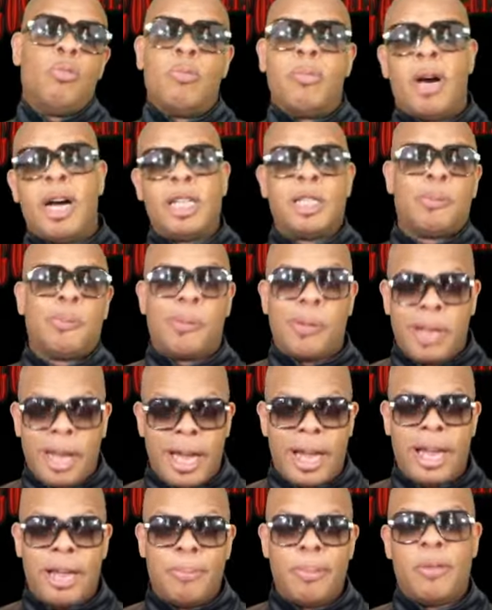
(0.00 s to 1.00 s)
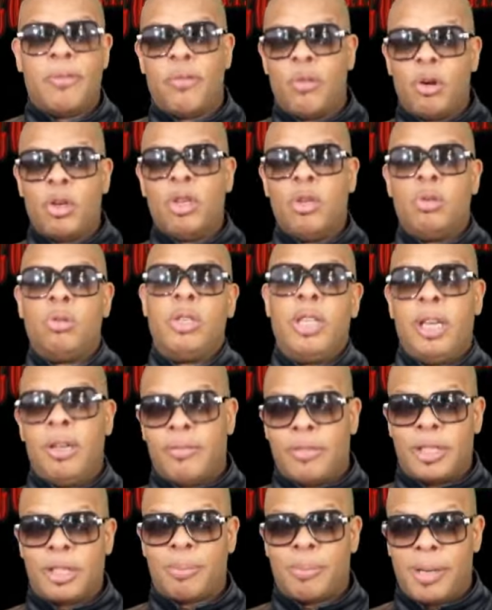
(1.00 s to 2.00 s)
must play before you
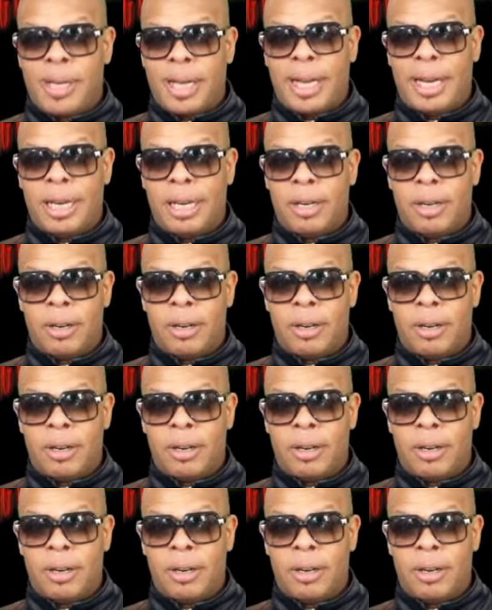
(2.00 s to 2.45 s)
leave this planet.